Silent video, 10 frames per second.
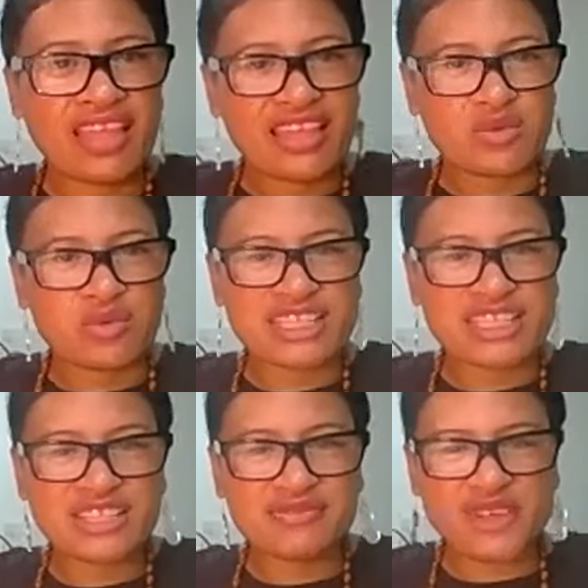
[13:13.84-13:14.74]

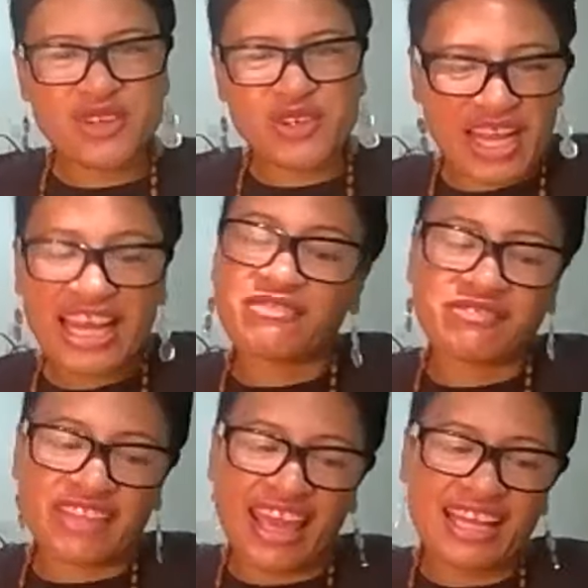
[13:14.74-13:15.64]
Wonderful. I love
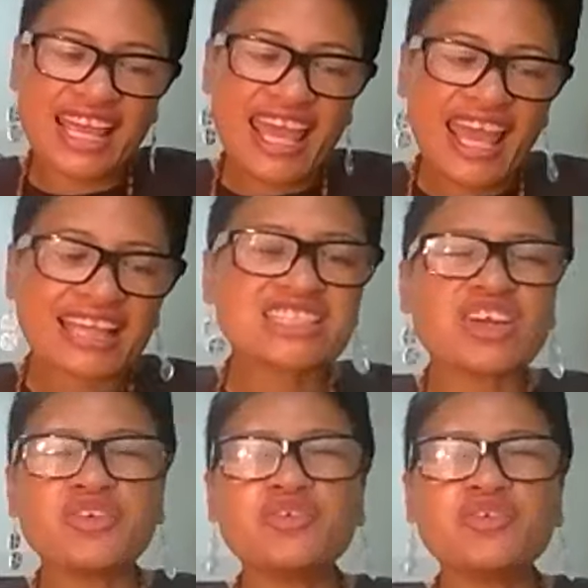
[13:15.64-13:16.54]
that. And
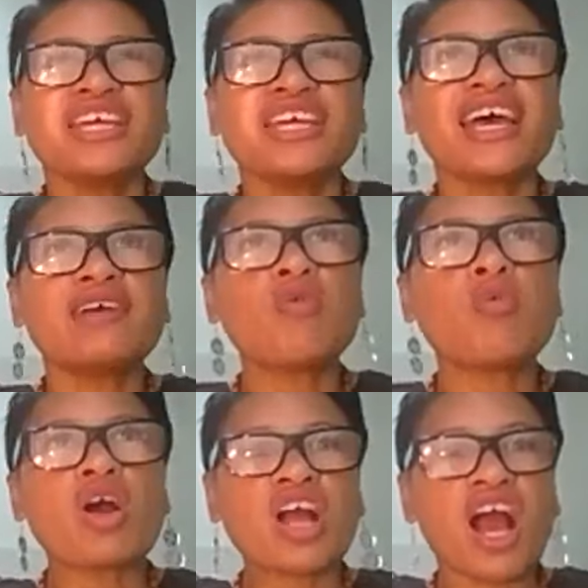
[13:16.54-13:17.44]
so
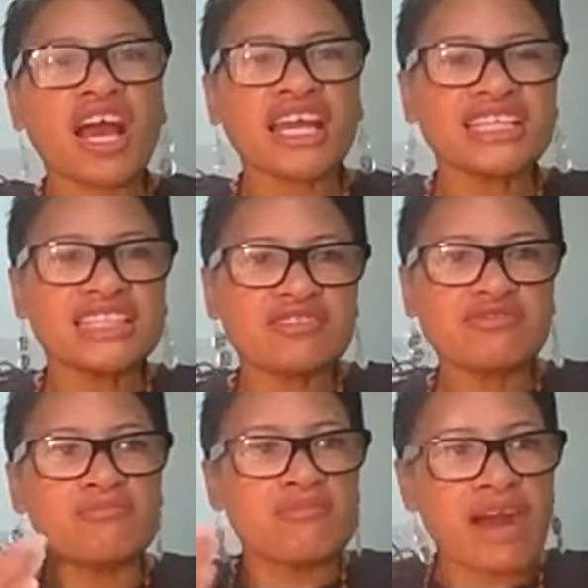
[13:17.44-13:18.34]
what kind of
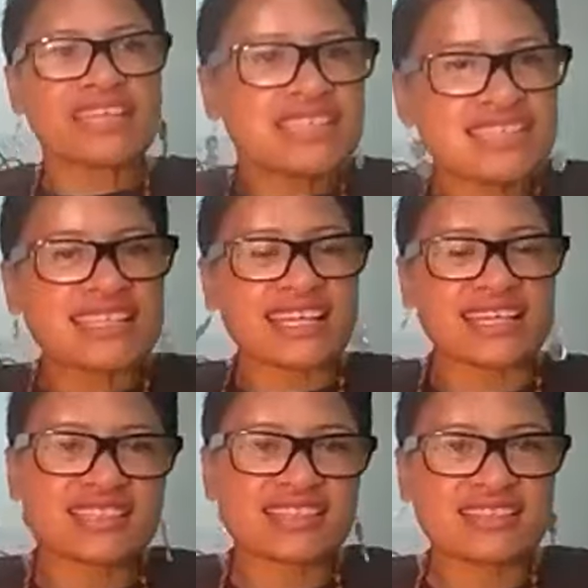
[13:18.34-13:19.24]

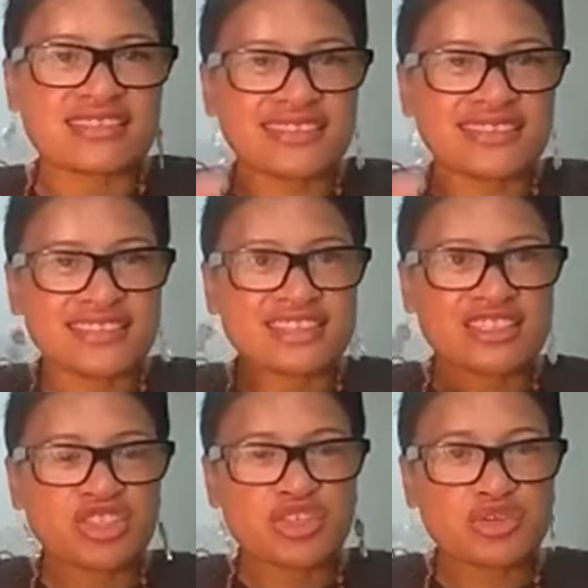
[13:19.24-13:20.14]
mindset do
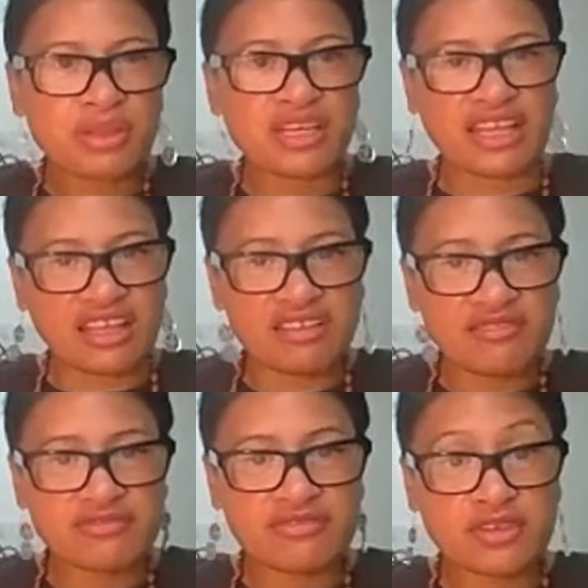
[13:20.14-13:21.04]
you believe,
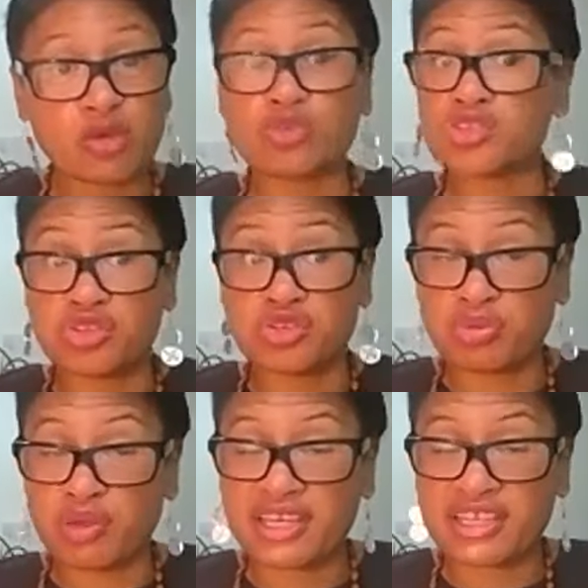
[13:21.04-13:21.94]
or do you
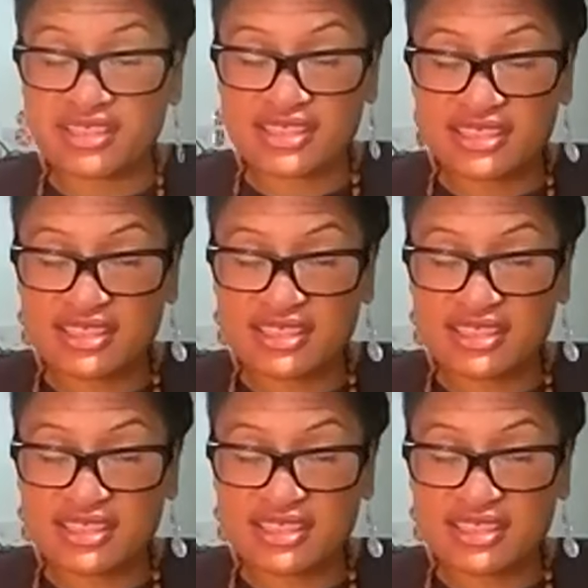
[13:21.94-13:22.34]
practice,